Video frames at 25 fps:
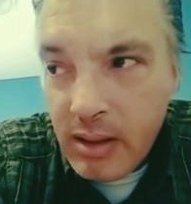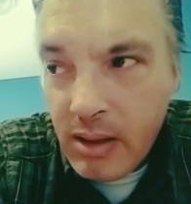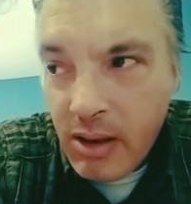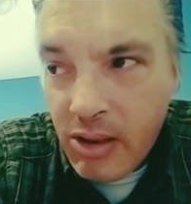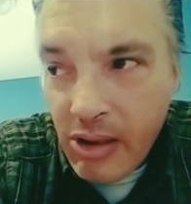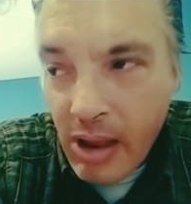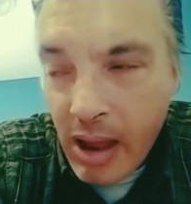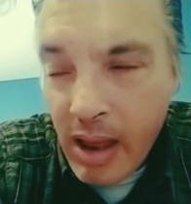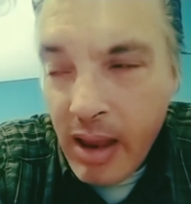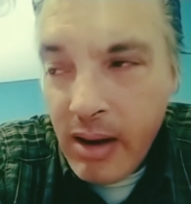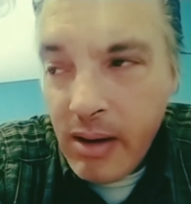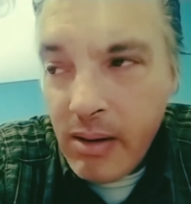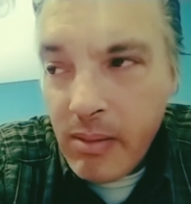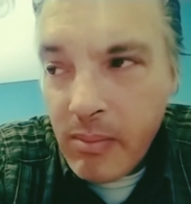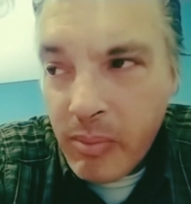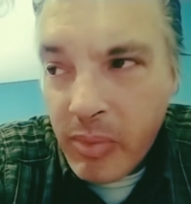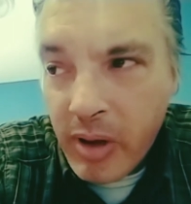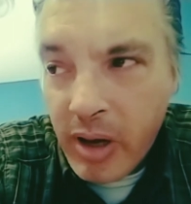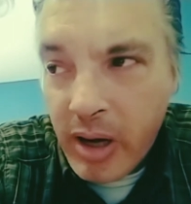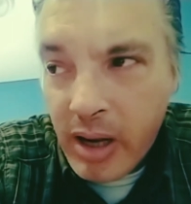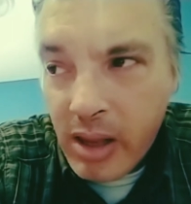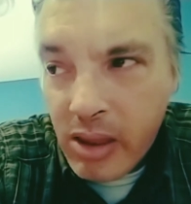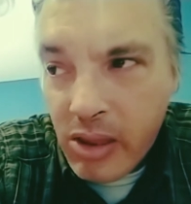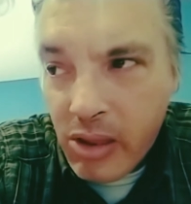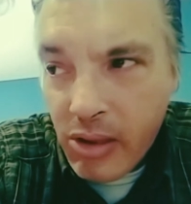scent,
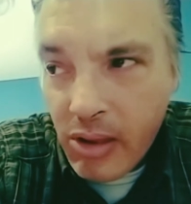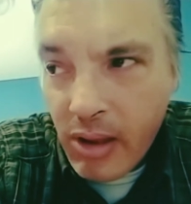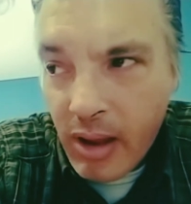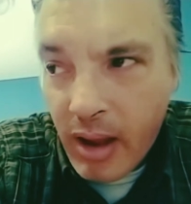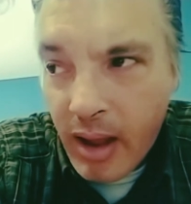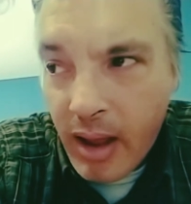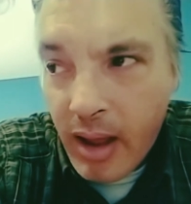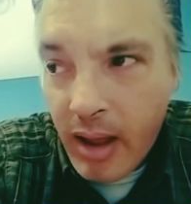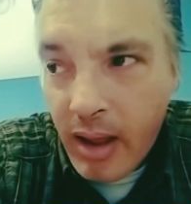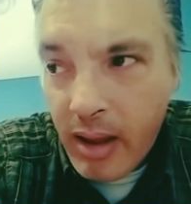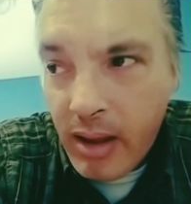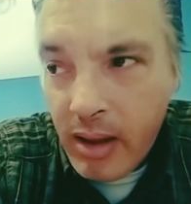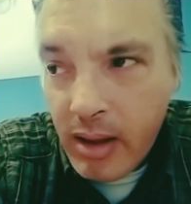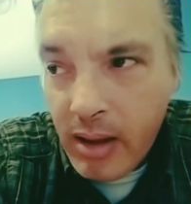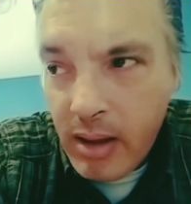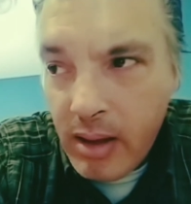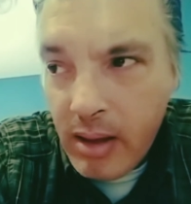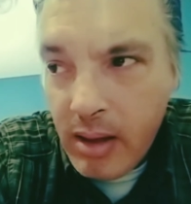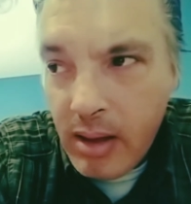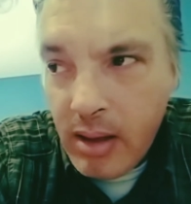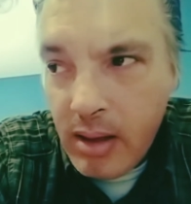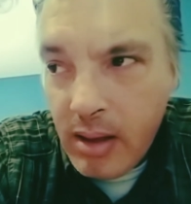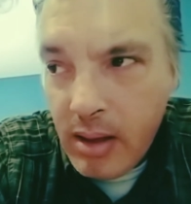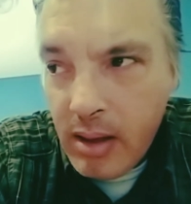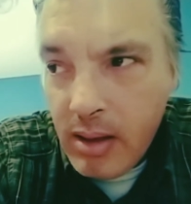but it's
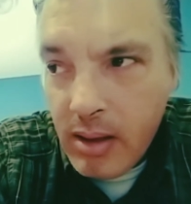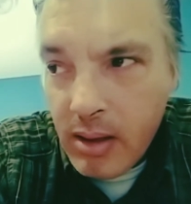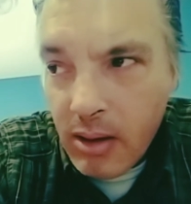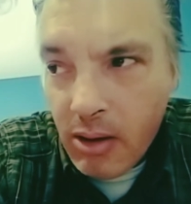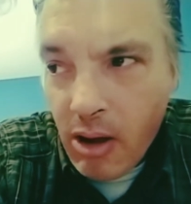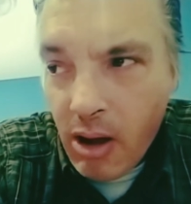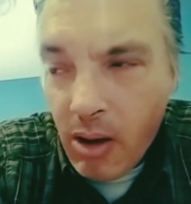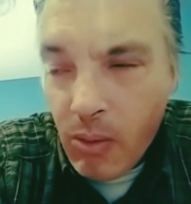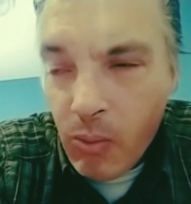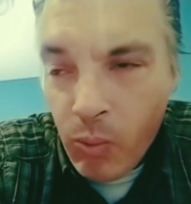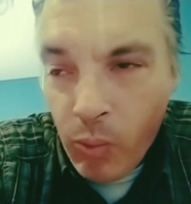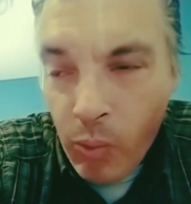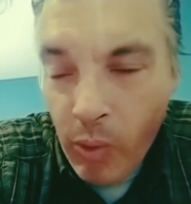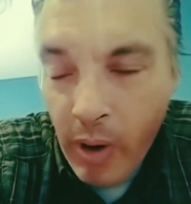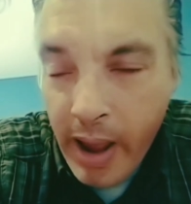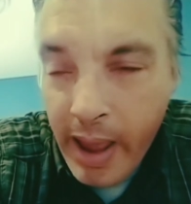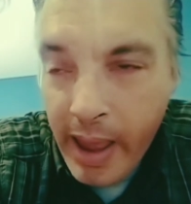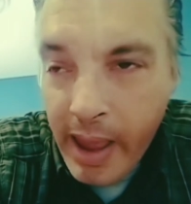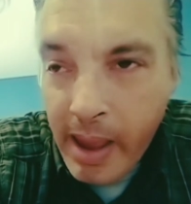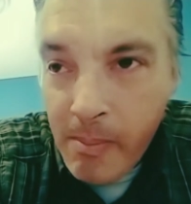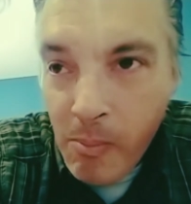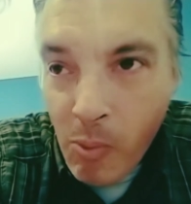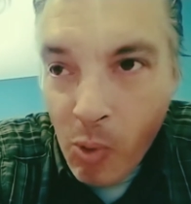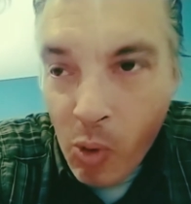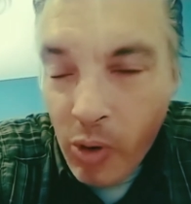got
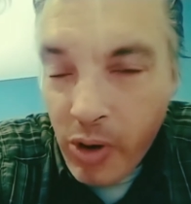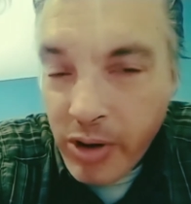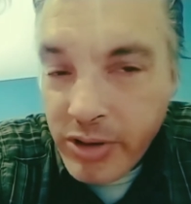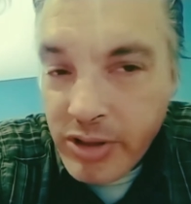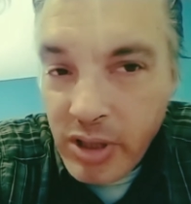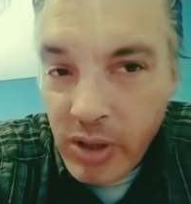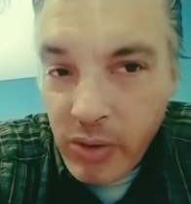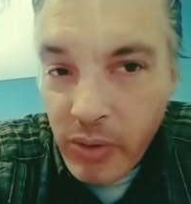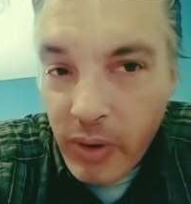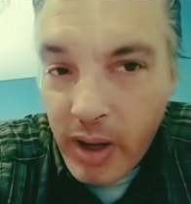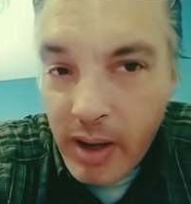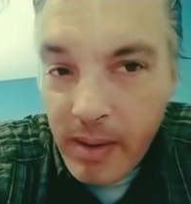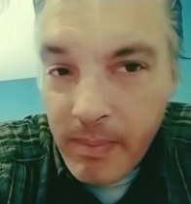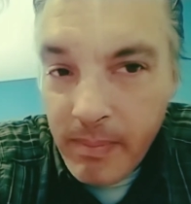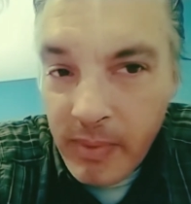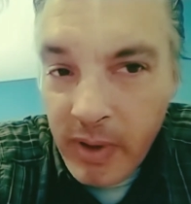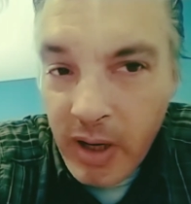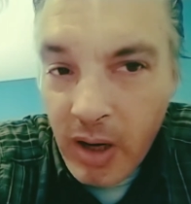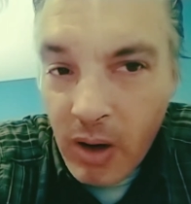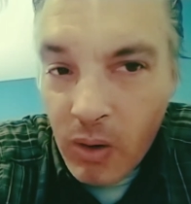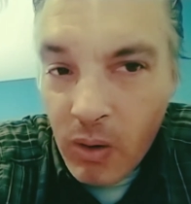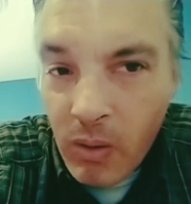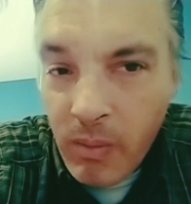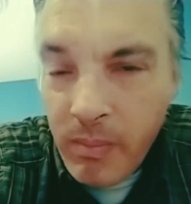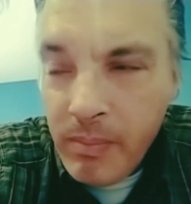way more to it,
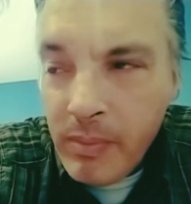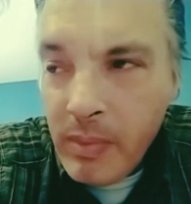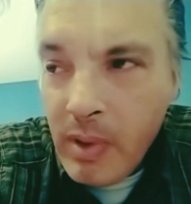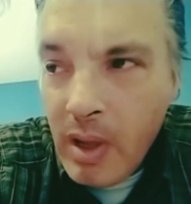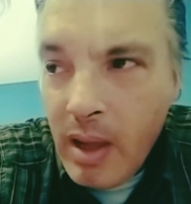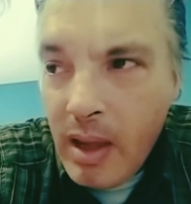you know?